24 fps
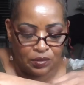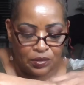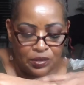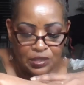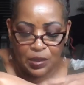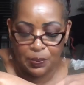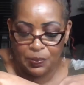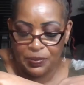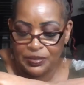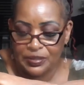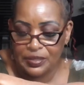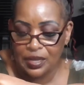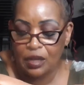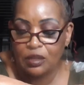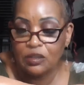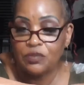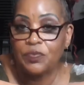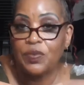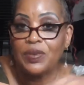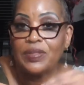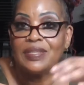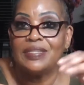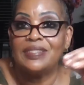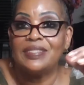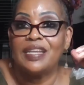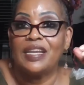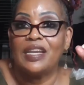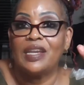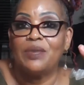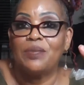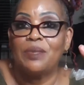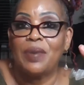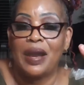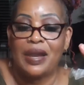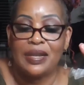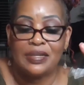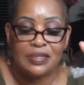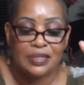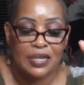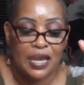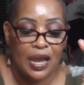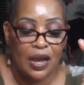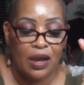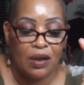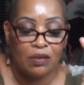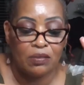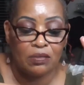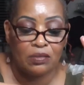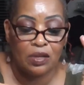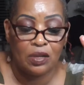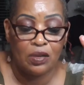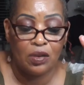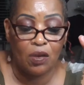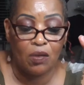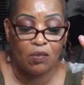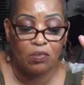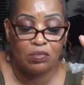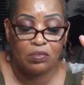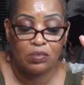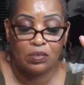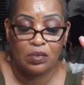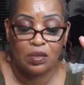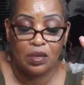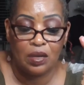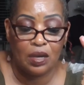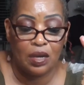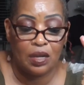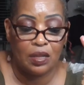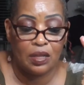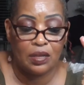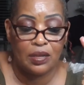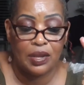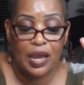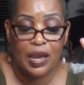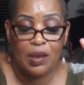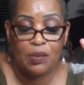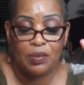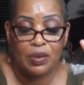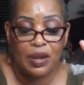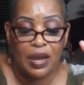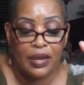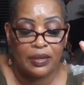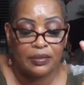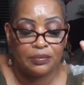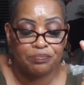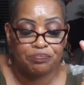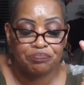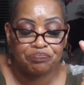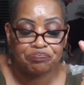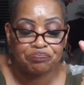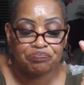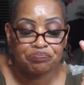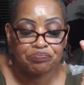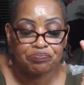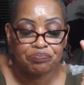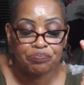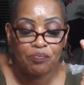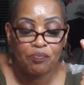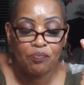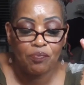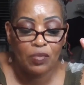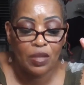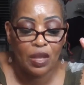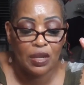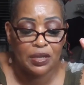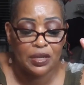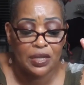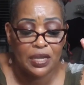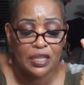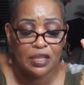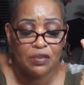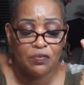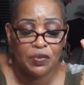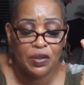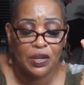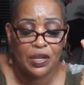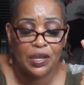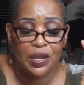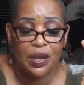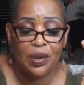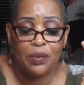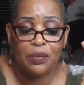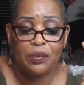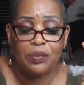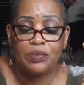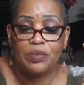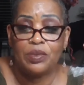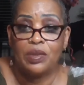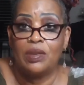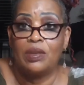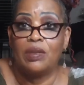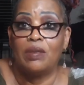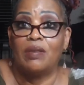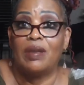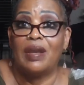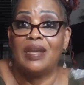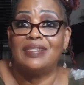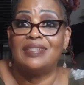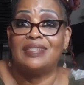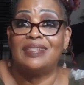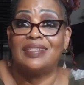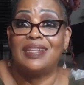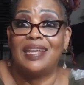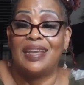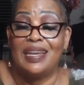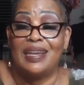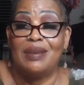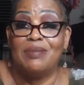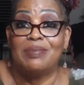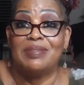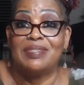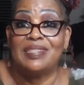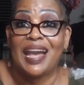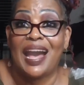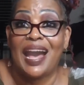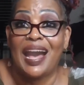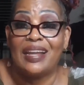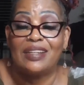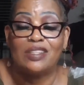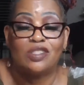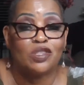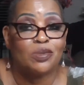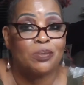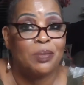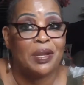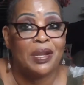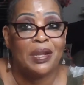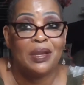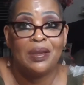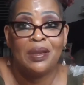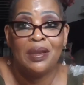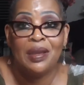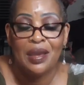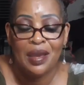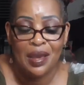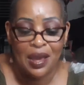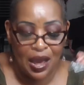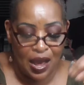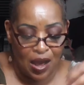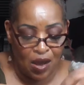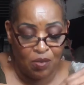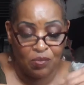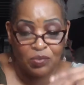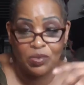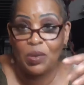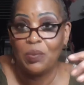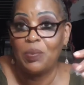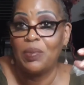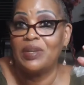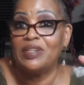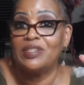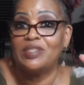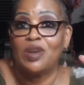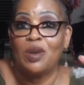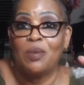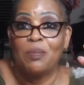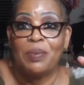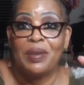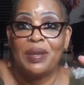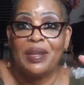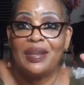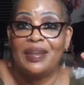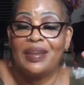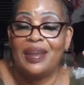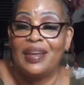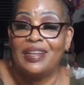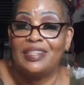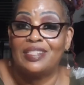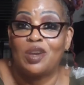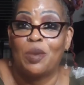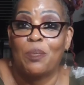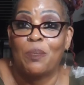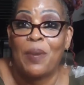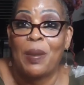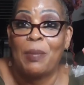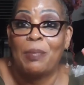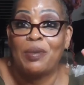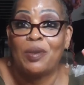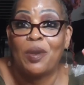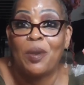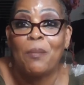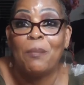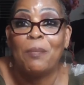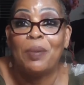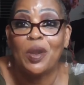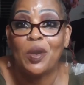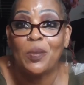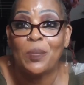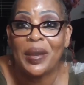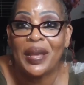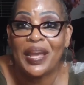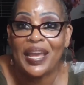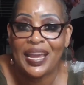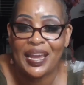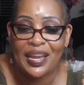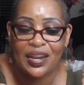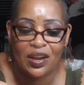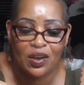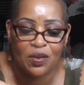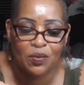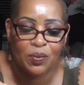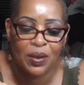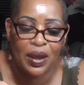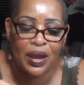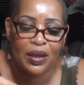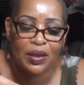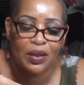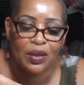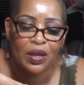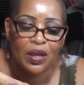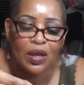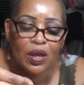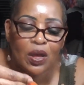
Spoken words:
dipping sauce for the sticky rice, y'all. You know, the other day when I did the video, you know, it was hot, too many. I don't know what it's going to be today. It's probably going to blow my head off, right?